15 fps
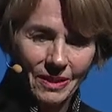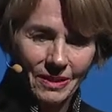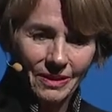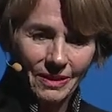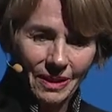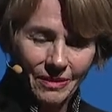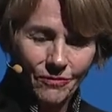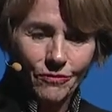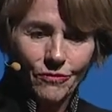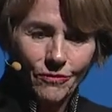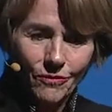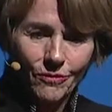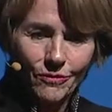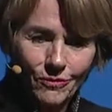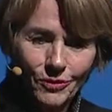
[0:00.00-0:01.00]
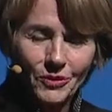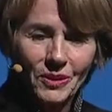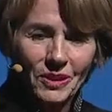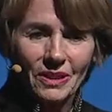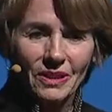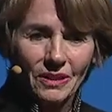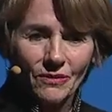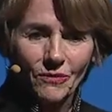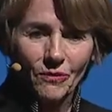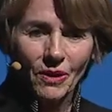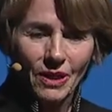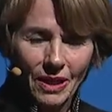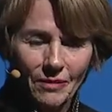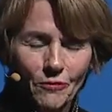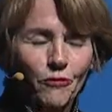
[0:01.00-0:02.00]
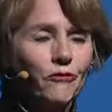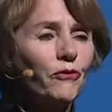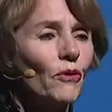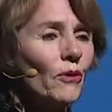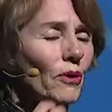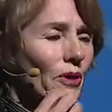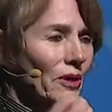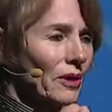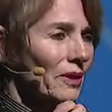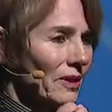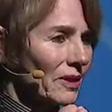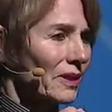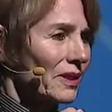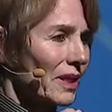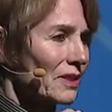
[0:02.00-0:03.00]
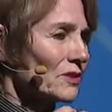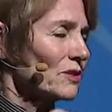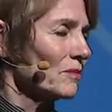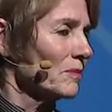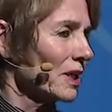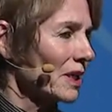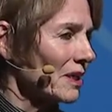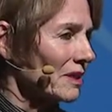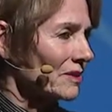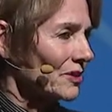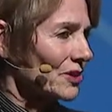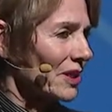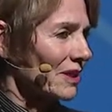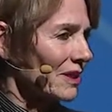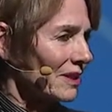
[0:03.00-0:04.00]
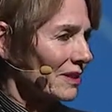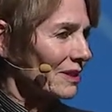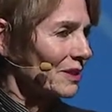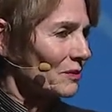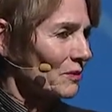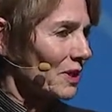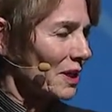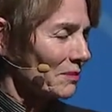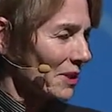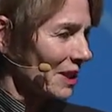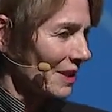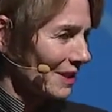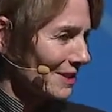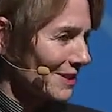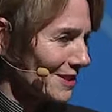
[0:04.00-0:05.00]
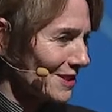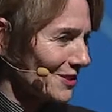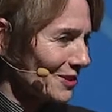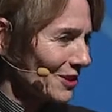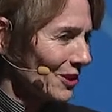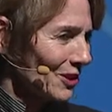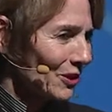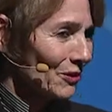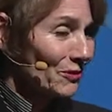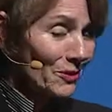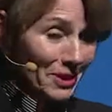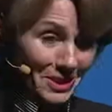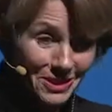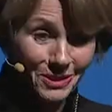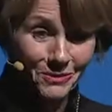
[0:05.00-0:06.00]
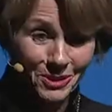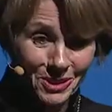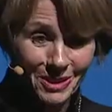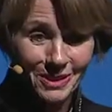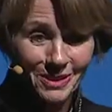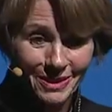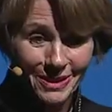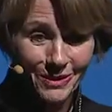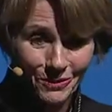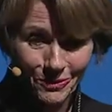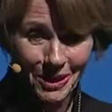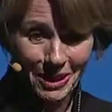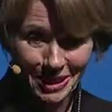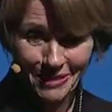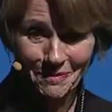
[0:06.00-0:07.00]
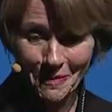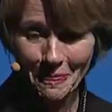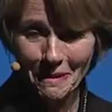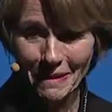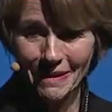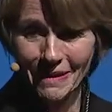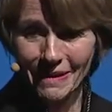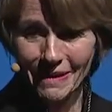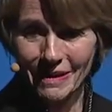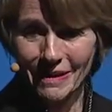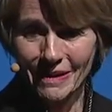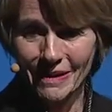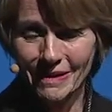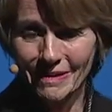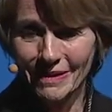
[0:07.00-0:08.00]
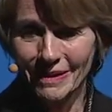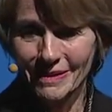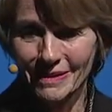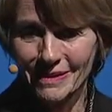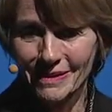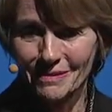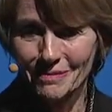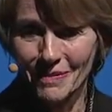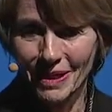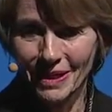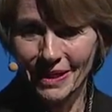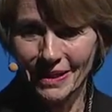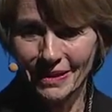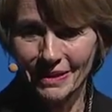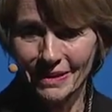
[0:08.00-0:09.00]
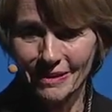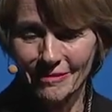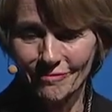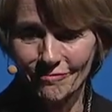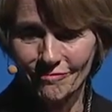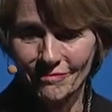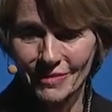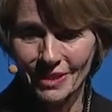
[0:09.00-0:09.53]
kind of rooted in what I'm for, and not so much in what I'm against, although I see what's in the way. And it's my